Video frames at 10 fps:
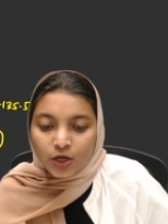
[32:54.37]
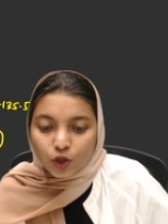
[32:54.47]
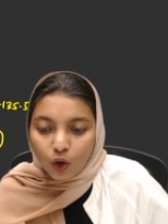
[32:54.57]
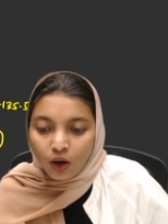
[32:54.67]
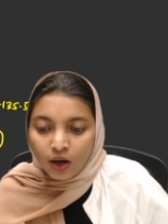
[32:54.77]

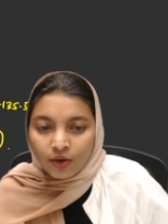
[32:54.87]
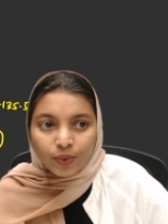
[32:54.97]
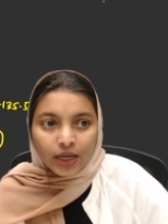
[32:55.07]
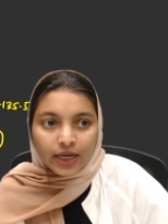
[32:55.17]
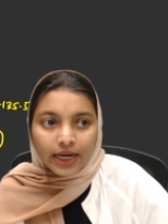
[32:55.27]
so
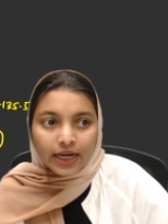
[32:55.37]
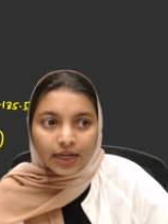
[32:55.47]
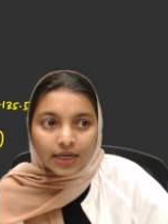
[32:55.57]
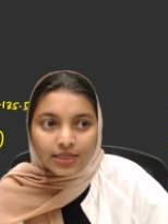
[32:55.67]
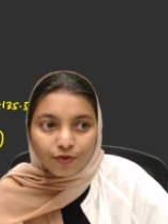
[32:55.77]
we need
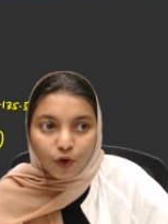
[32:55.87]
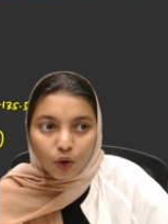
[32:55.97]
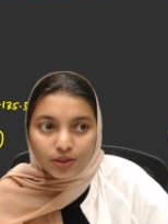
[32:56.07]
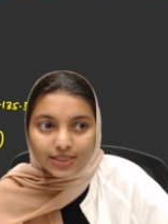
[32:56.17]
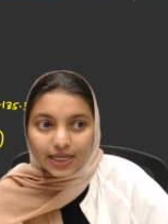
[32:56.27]

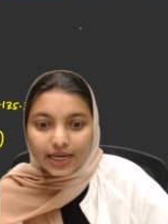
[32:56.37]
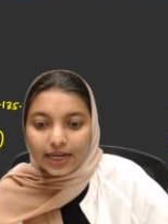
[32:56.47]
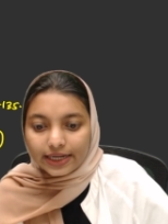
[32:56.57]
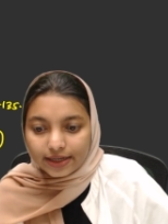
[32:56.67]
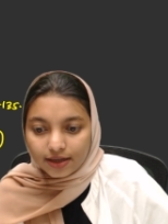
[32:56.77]

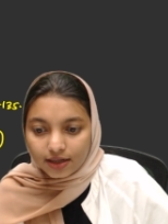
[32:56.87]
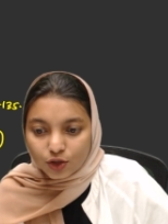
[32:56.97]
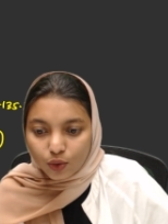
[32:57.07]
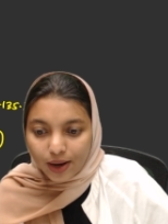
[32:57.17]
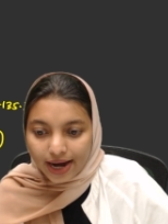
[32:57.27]
4Cl here.
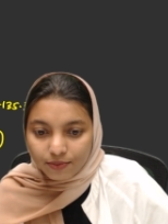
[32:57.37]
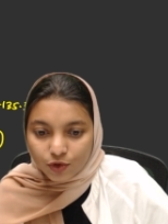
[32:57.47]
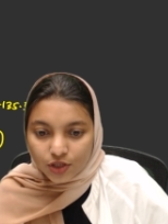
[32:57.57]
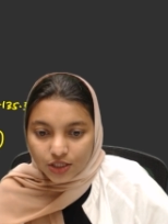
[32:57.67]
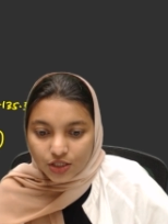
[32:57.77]
So I
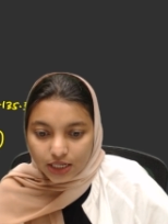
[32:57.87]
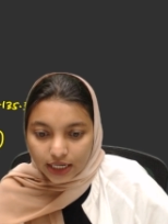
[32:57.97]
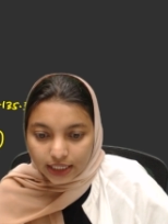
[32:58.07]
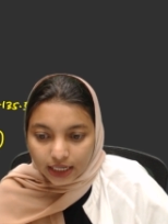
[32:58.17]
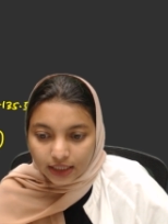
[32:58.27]
am just
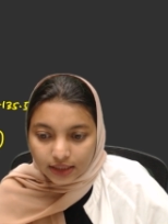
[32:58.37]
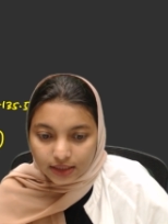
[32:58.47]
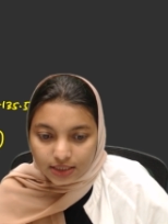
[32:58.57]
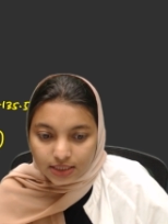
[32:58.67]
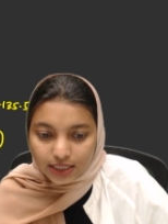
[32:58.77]
taking
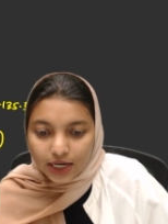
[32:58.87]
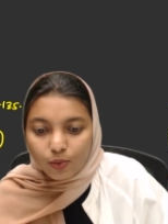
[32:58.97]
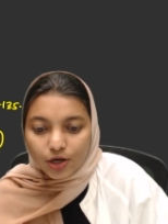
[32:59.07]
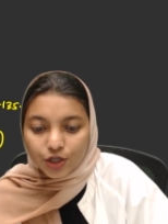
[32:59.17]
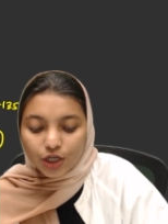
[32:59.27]
this
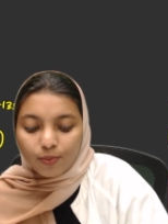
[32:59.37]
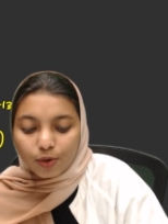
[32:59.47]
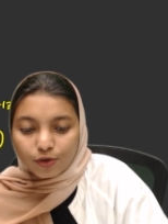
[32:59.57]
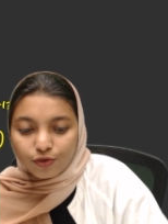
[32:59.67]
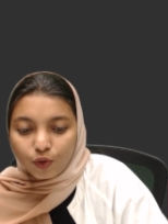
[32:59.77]
equation
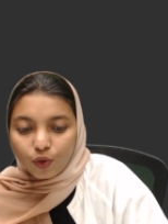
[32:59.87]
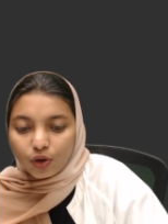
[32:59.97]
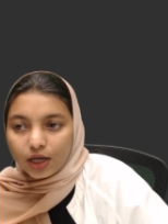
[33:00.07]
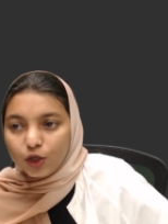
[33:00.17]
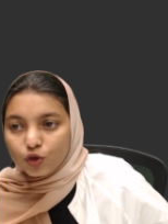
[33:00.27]
number
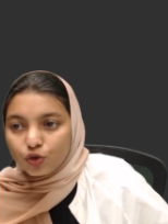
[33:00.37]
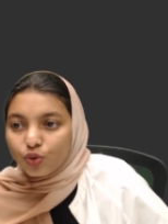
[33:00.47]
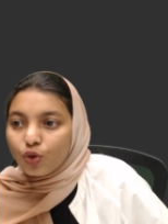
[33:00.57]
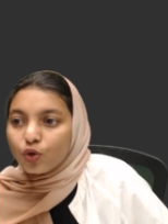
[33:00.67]
4 into